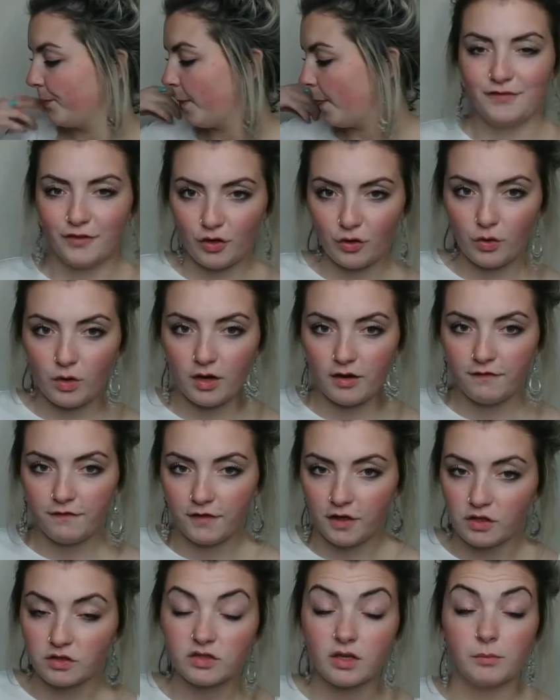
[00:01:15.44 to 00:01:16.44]
Got quite a
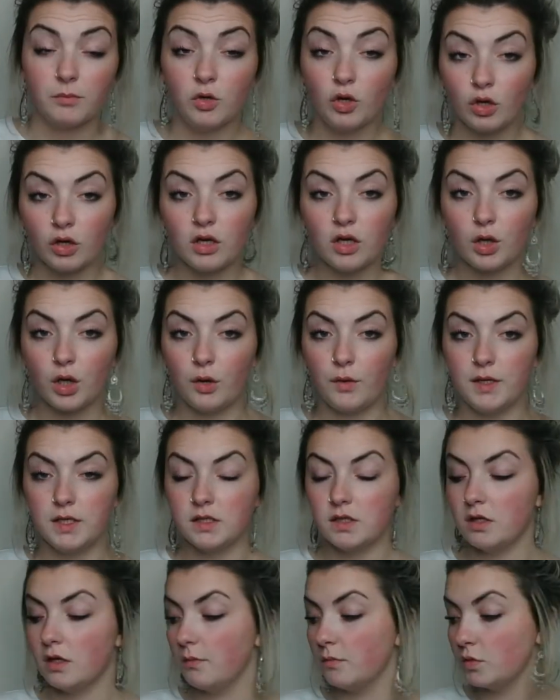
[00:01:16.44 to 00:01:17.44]
few, so I'm not going to go
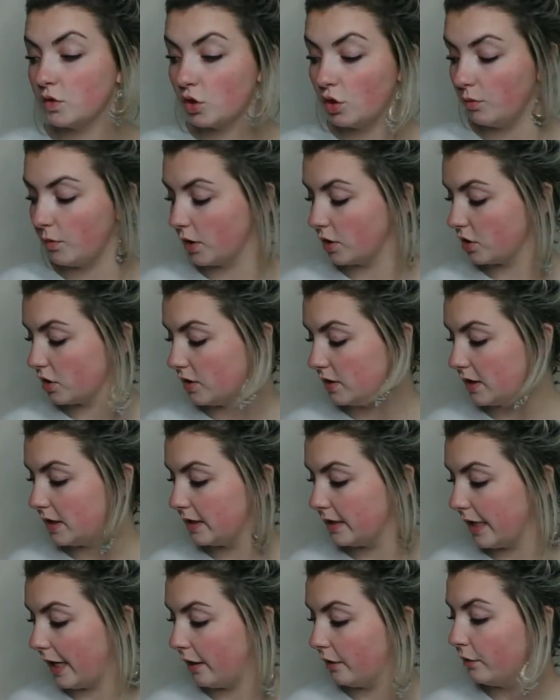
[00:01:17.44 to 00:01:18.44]
into them too much in
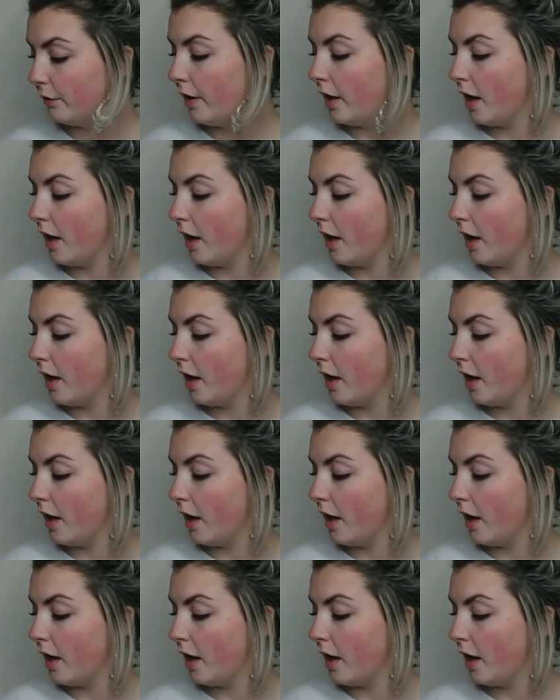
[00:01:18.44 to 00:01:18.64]
detail.